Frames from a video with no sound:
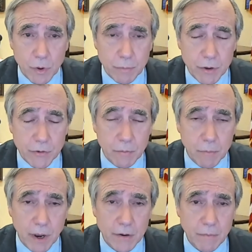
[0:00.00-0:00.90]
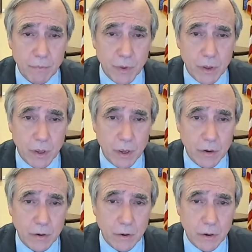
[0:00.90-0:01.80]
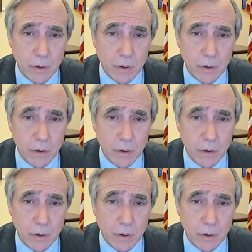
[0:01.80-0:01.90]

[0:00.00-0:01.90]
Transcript: President Biden in